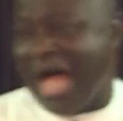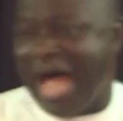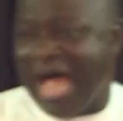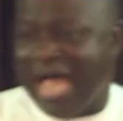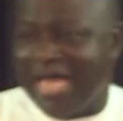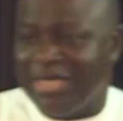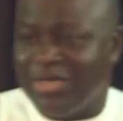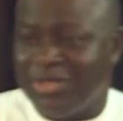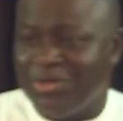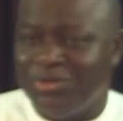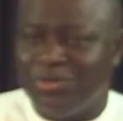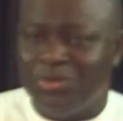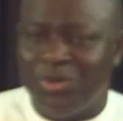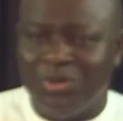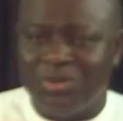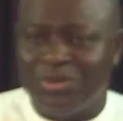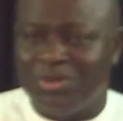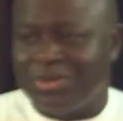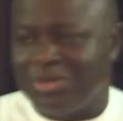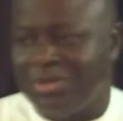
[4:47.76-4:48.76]
I
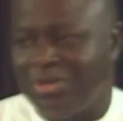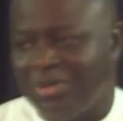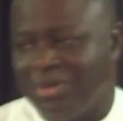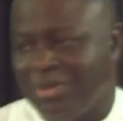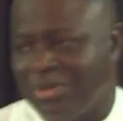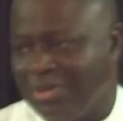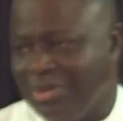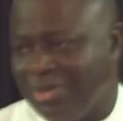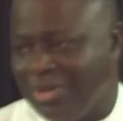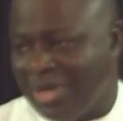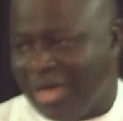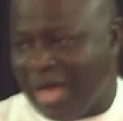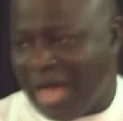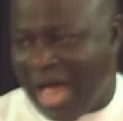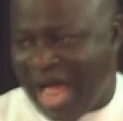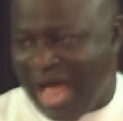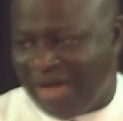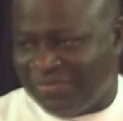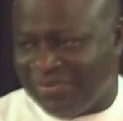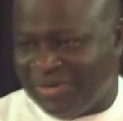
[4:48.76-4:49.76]
don't,
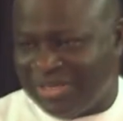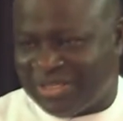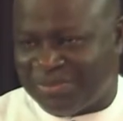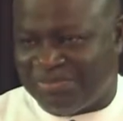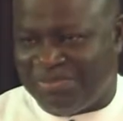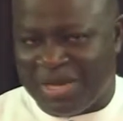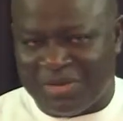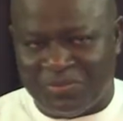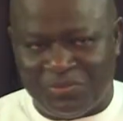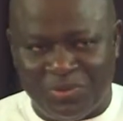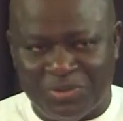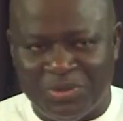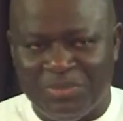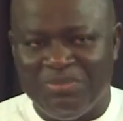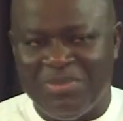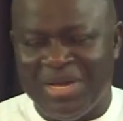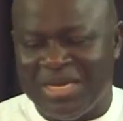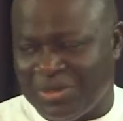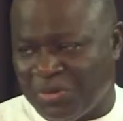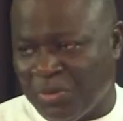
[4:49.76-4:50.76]
I have respect for the
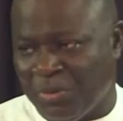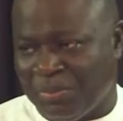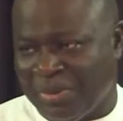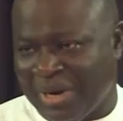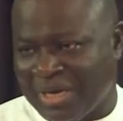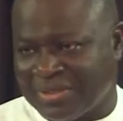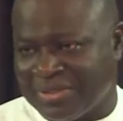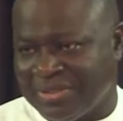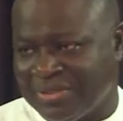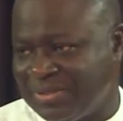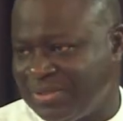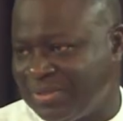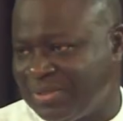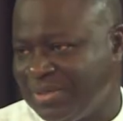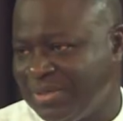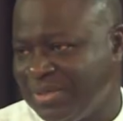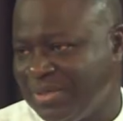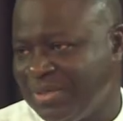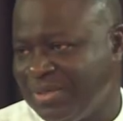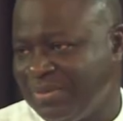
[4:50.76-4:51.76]
medical practice.
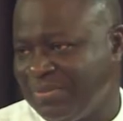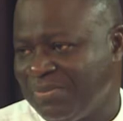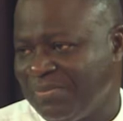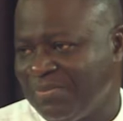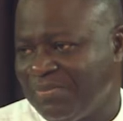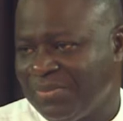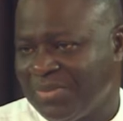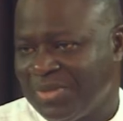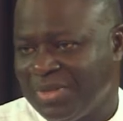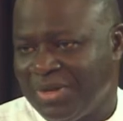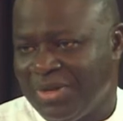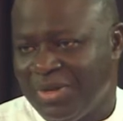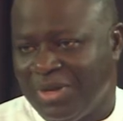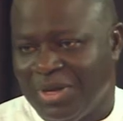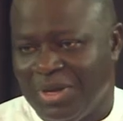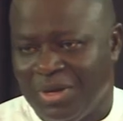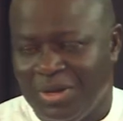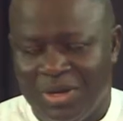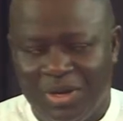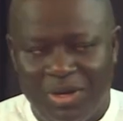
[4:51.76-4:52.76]

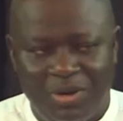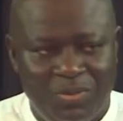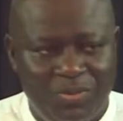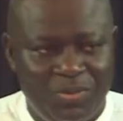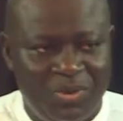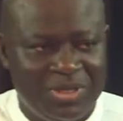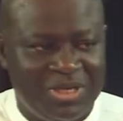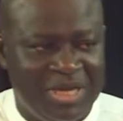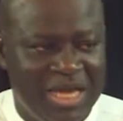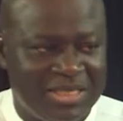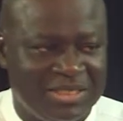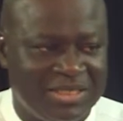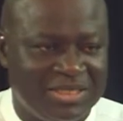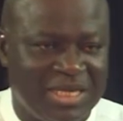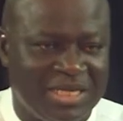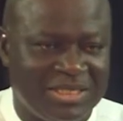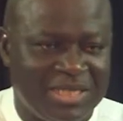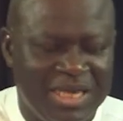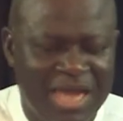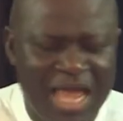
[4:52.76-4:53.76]
One day, a
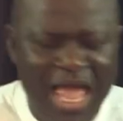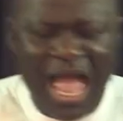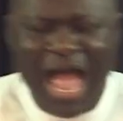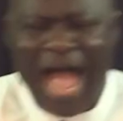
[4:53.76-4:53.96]
sister said,